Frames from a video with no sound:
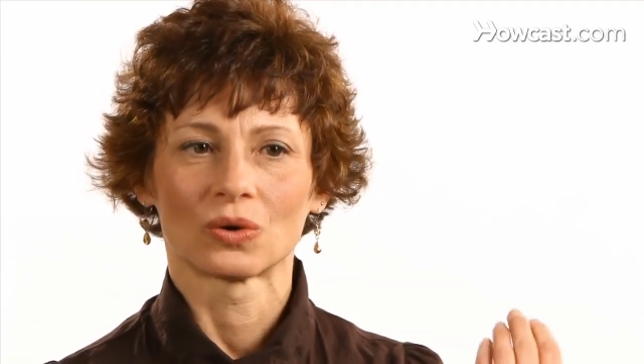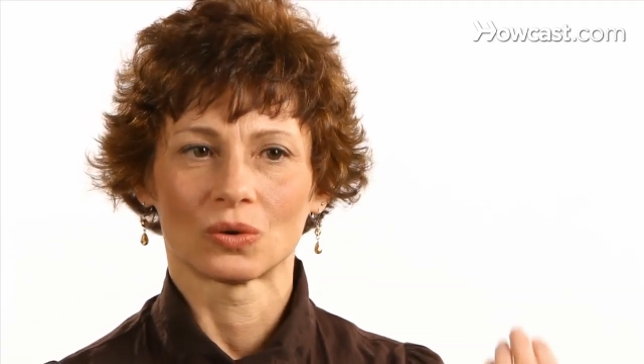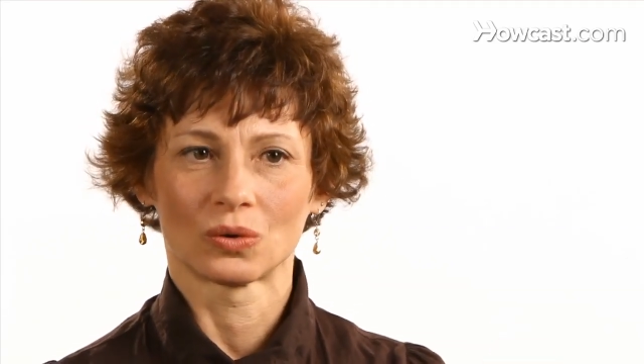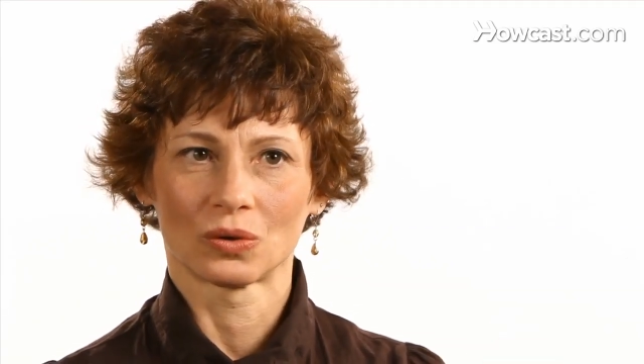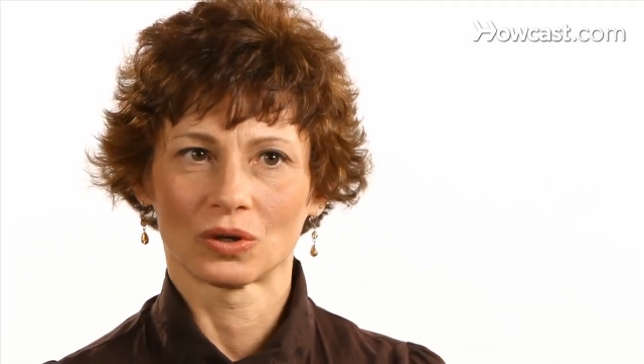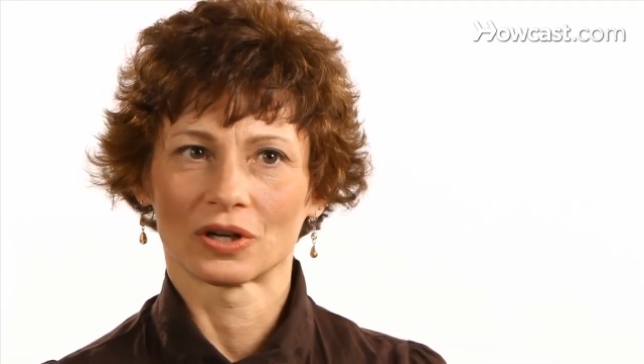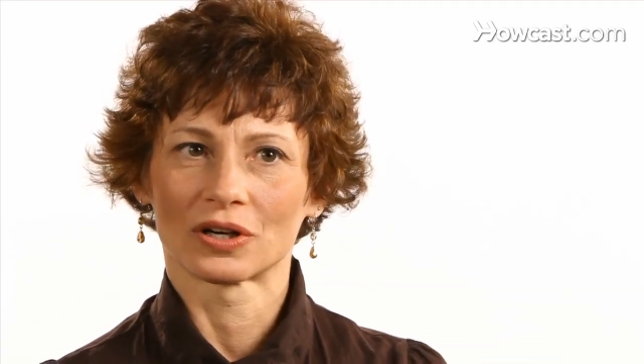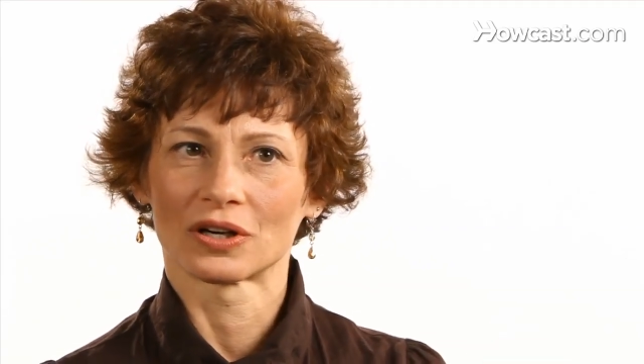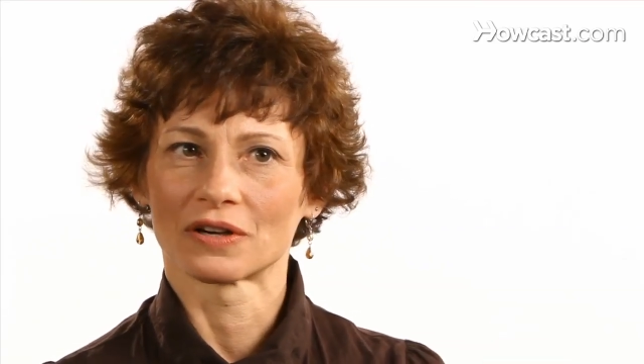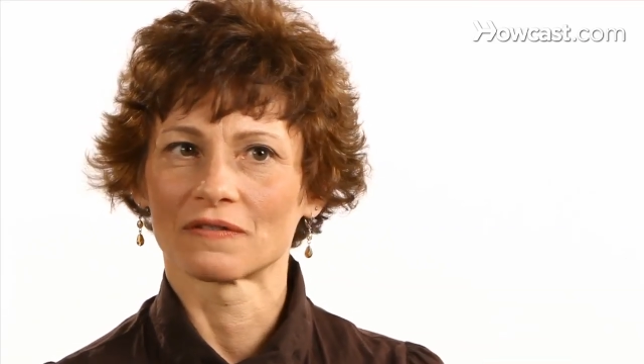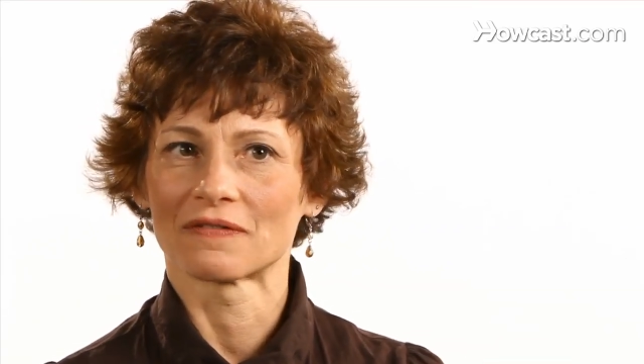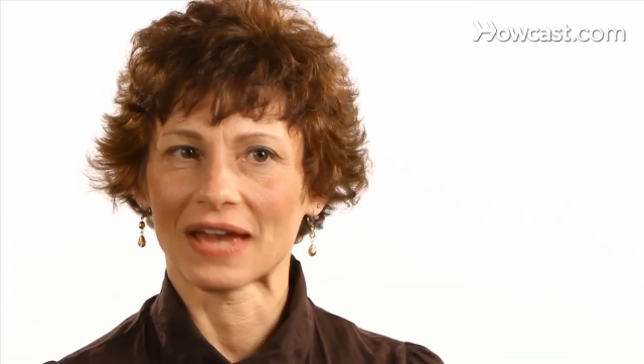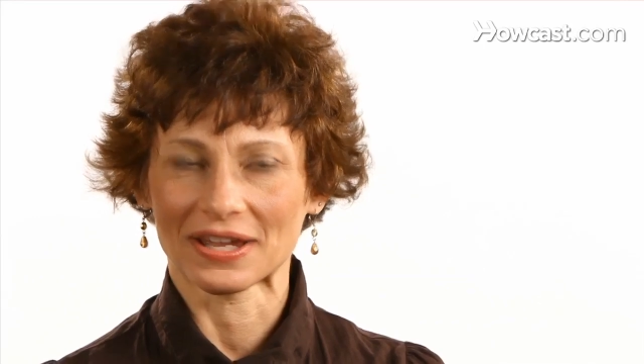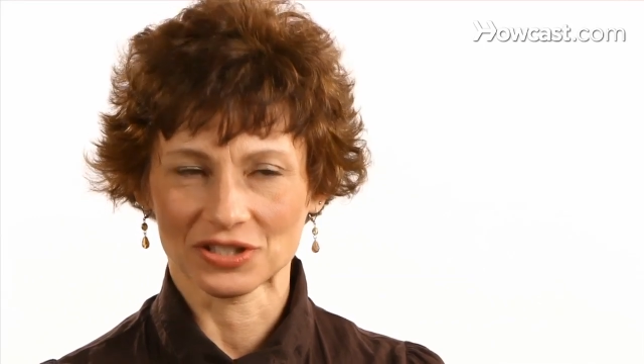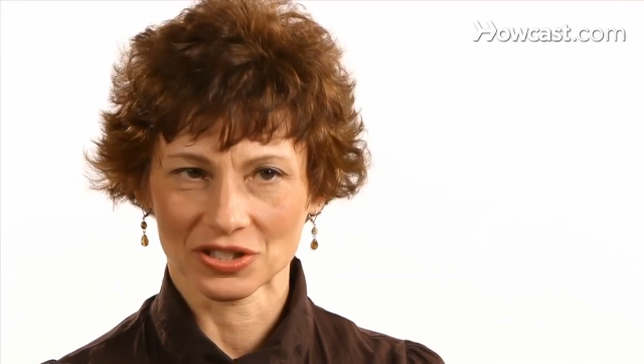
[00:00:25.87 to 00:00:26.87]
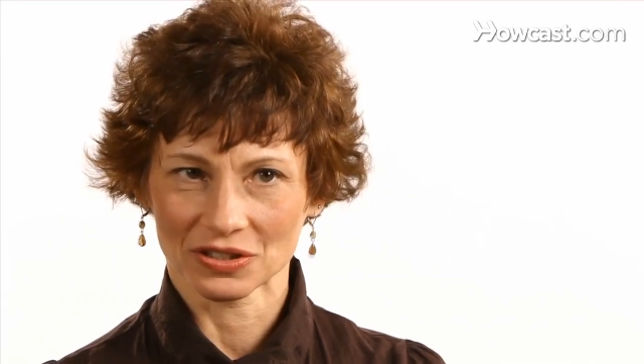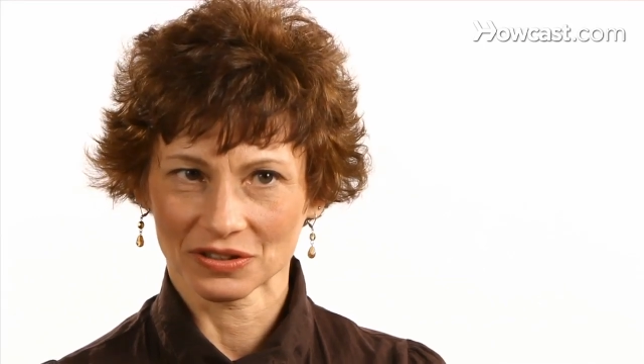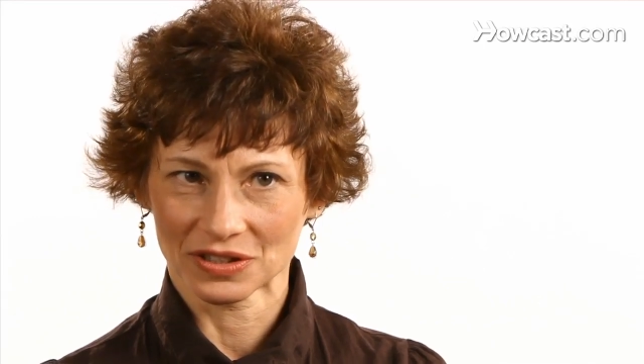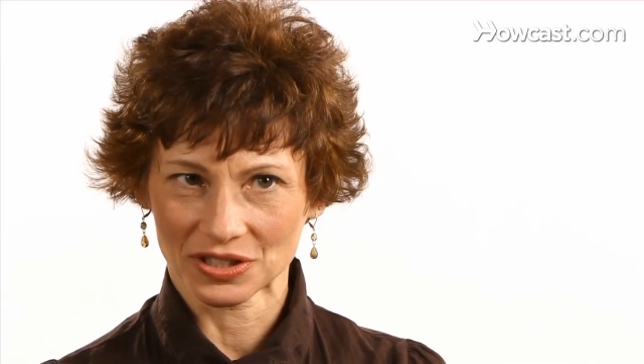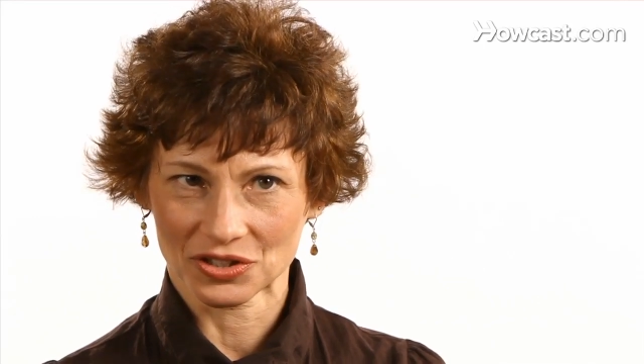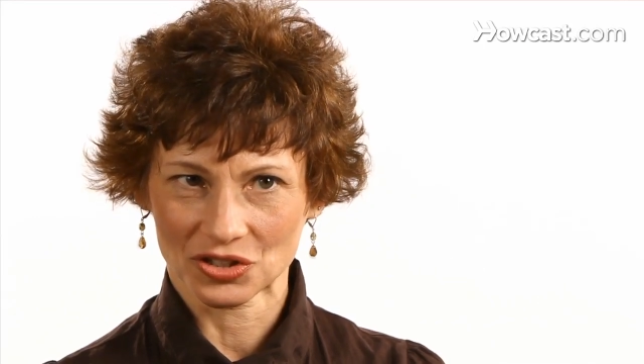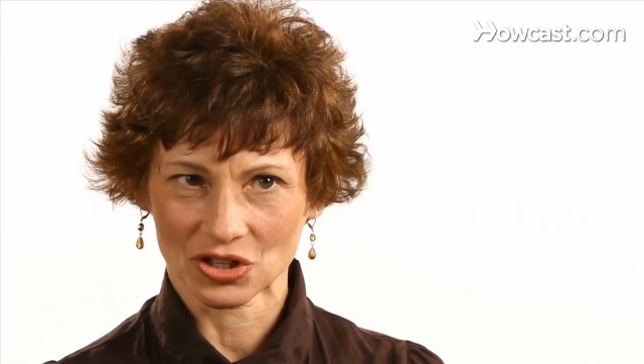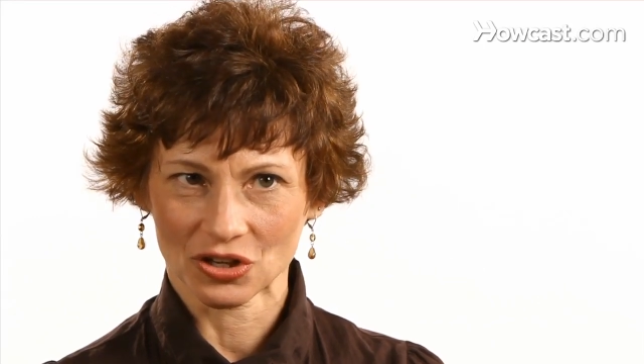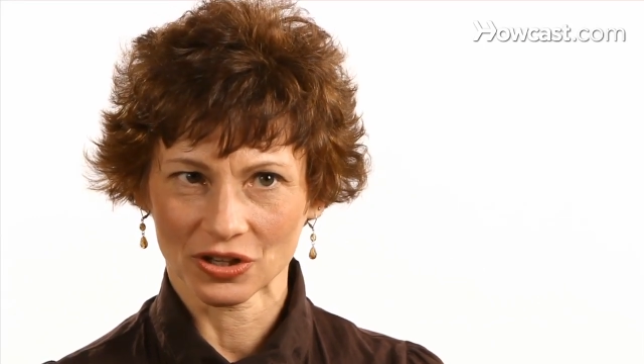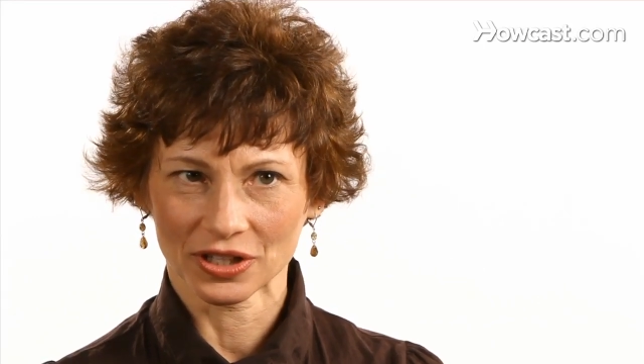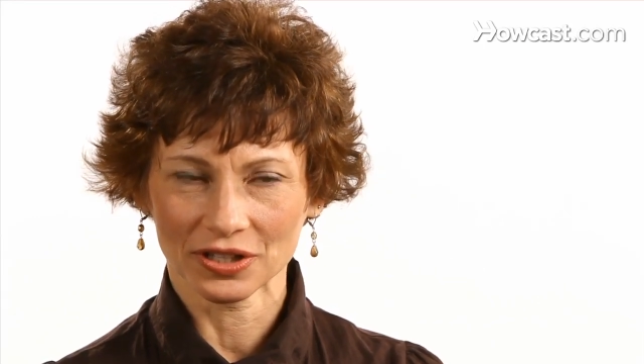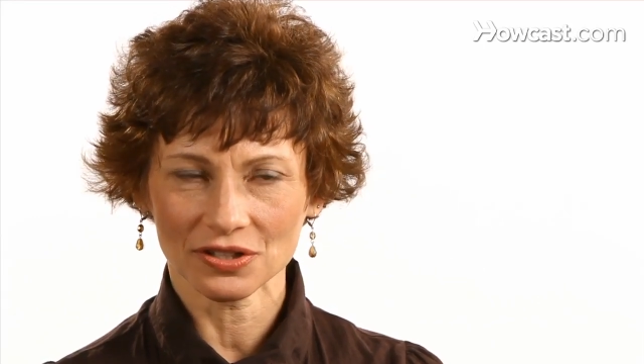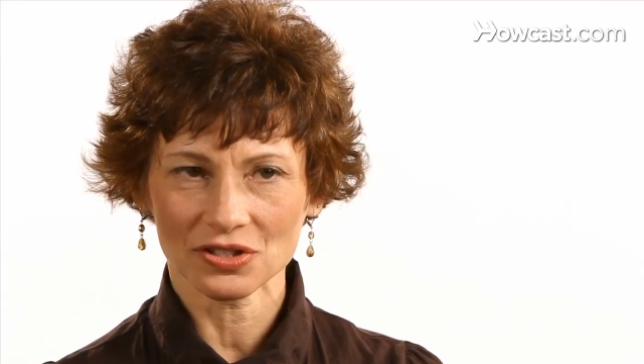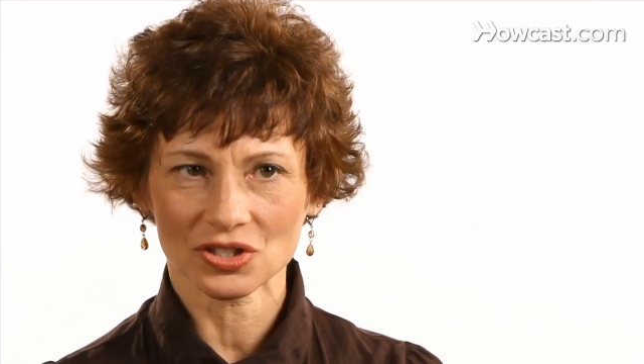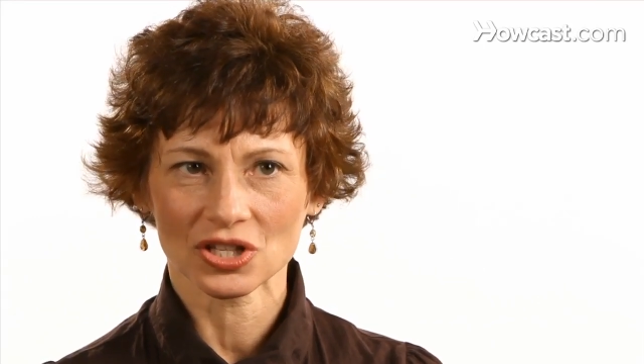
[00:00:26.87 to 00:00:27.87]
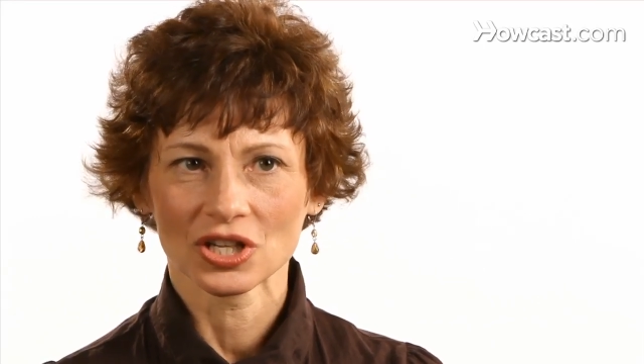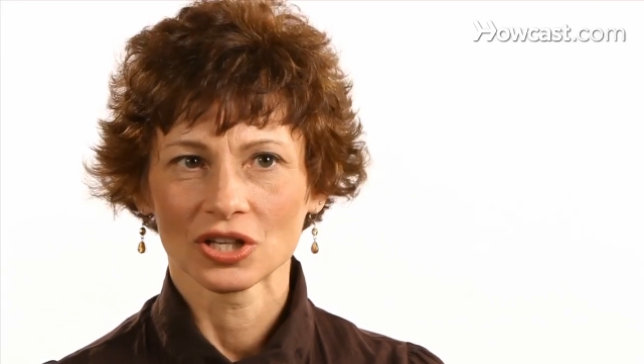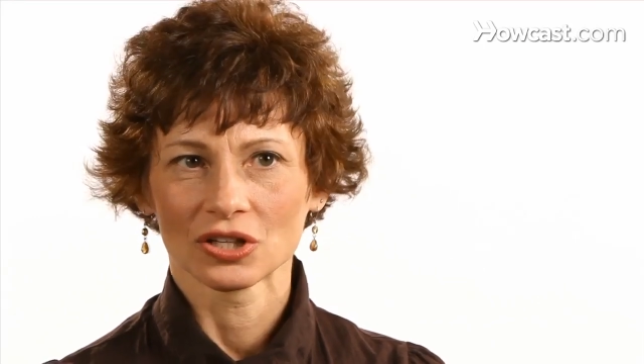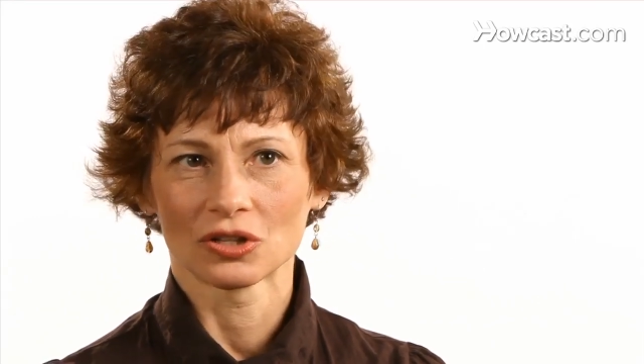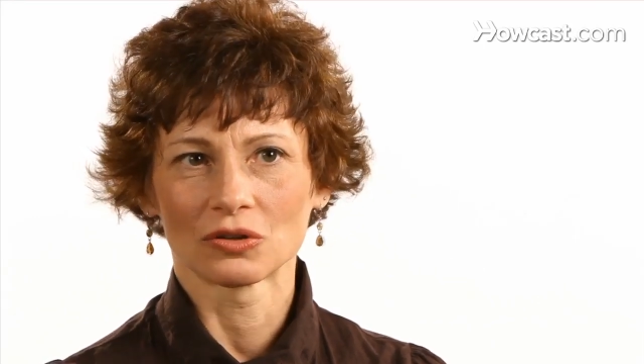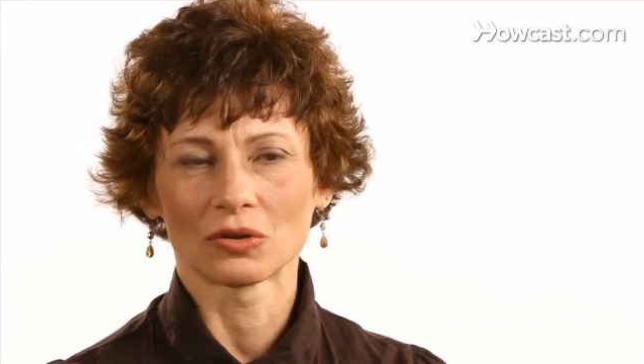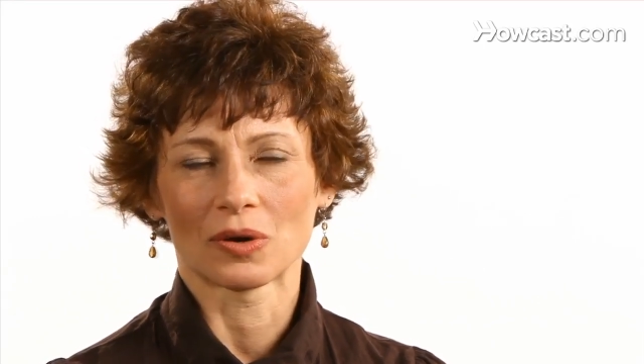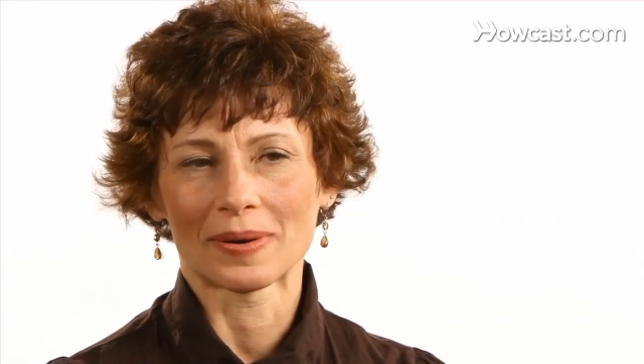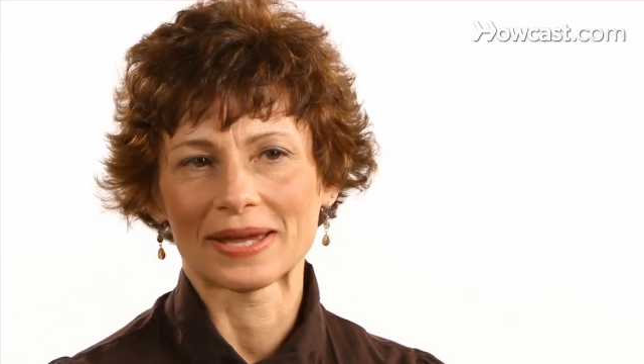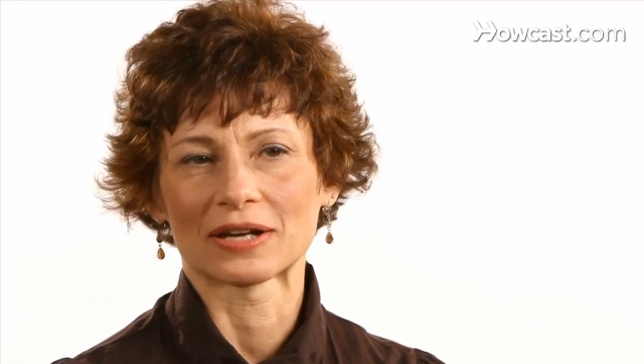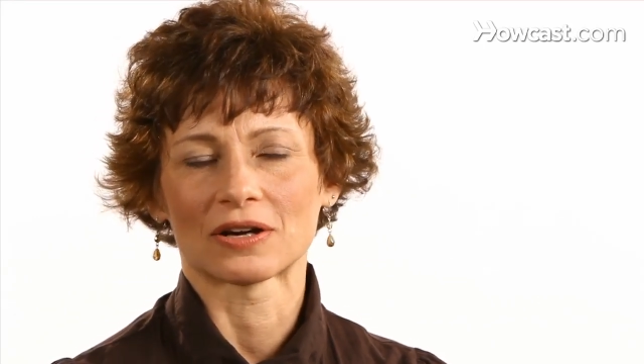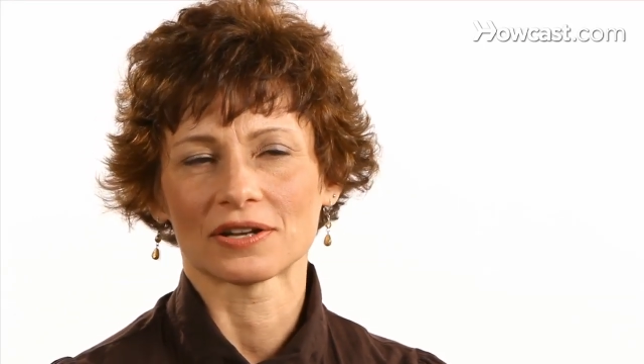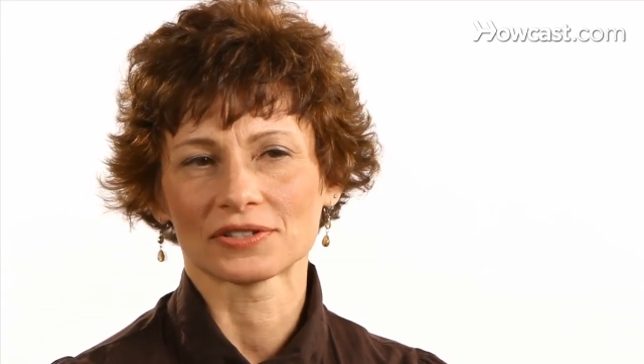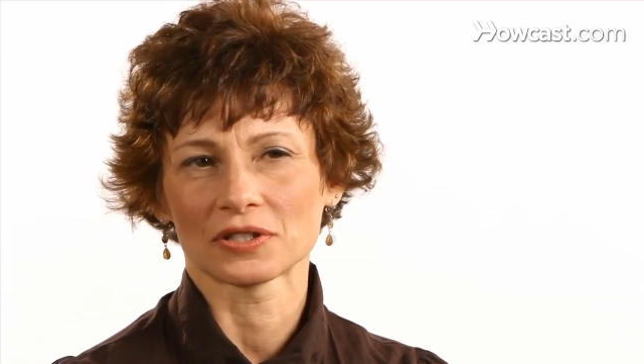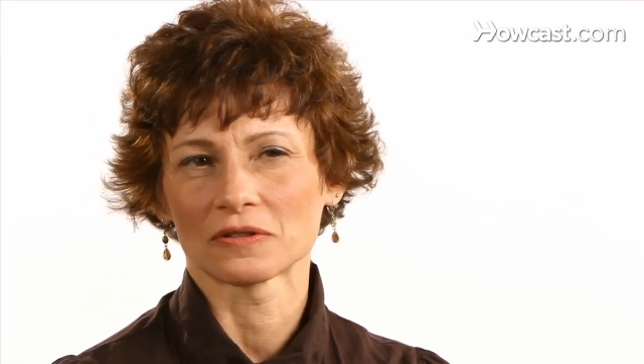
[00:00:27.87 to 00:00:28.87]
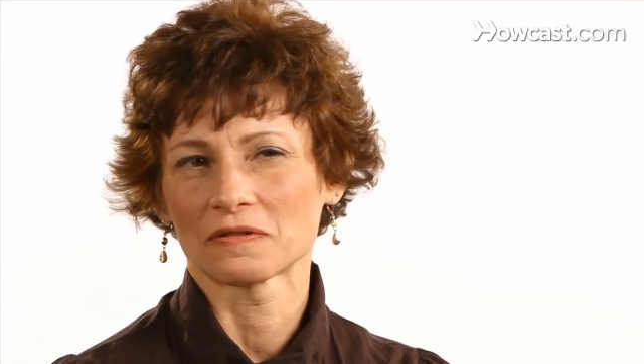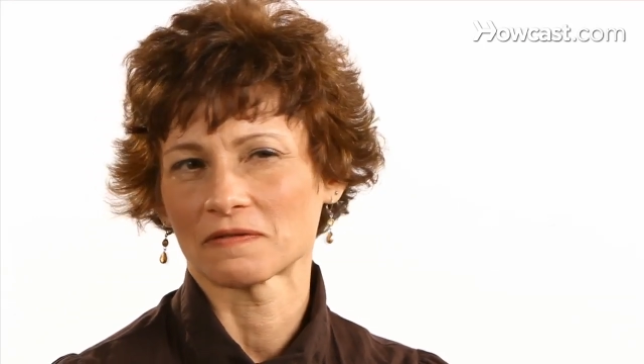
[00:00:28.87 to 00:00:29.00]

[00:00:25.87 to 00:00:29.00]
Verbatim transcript: or vaginal discharge. You might also